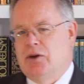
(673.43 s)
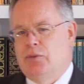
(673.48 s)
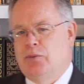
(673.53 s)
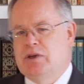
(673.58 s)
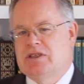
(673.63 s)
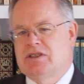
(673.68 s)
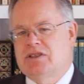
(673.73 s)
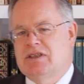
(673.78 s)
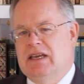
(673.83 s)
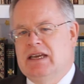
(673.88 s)

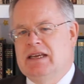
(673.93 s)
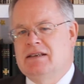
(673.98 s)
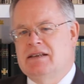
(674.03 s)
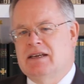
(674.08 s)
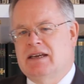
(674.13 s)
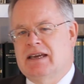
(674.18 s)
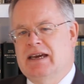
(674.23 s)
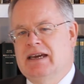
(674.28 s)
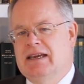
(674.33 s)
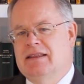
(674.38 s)
which
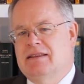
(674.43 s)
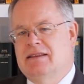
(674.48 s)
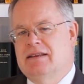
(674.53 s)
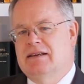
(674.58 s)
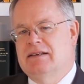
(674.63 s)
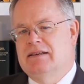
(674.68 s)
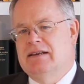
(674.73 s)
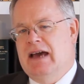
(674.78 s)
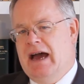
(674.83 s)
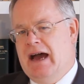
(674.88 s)
indicate
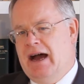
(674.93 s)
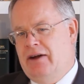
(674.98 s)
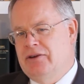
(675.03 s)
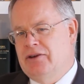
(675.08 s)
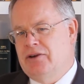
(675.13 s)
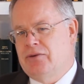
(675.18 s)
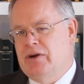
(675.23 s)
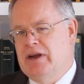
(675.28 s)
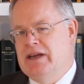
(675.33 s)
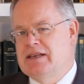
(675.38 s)
that our
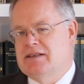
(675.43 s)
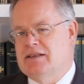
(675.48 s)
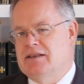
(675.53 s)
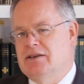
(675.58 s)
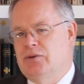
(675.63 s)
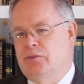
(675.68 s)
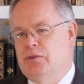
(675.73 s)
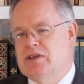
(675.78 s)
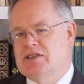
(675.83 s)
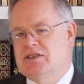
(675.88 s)

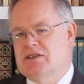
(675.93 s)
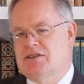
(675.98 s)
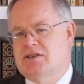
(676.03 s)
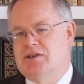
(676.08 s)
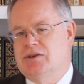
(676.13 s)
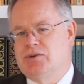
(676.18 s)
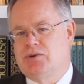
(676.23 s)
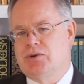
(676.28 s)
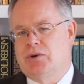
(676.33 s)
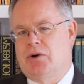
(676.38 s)
narrator wishes
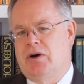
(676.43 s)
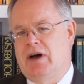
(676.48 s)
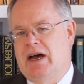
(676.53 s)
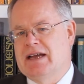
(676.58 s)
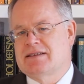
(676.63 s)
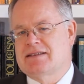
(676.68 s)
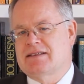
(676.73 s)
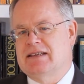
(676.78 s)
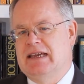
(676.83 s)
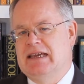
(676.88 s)
to draw
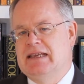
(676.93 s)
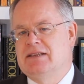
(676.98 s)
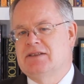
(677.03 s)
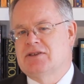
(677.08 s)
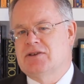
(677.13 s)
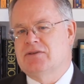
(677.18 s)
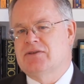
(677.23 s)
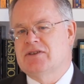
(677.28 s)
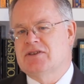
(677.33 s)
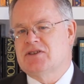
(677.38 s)
us
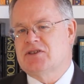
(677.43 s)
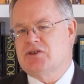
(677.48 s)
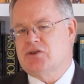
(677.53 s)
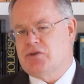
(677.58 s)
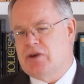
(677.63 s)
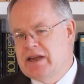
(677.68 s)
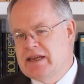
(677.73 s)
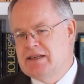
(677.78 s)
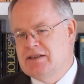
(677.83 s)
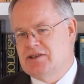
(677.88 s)
into the
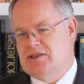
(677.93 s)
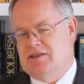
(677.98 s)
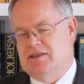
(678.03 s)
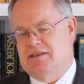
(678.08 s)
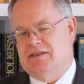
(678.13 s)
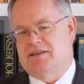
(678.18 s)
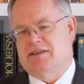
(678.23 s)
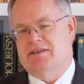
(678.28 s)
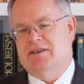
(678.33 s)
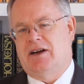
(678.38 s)

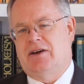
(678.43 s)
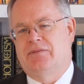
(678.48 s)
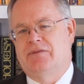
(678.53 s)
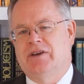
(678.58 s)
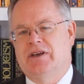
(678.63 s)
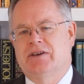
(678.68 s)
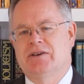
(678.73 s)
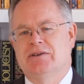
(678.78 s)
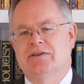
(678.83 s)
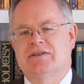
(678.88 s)
strangeness of
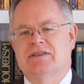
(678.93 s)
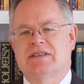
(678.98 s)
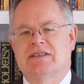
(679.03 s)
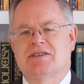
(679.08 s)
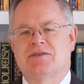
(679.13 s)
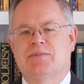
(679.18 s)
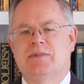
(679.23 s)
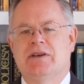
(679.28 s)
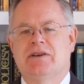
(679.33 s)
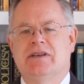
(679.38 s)
the girls'
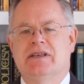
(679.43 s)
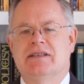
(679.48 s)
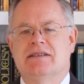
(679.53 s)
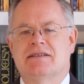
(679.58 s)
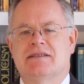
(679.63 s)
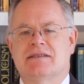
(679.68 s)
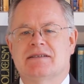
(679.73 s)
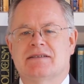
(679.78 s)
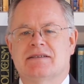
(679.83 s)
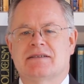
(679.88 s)

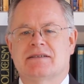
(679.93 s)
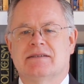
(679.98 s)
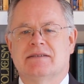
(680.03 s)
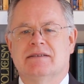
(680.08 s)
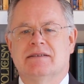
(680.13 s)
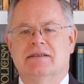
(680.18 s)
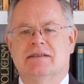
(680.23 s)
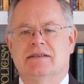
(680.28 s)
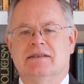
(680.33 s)
experiences.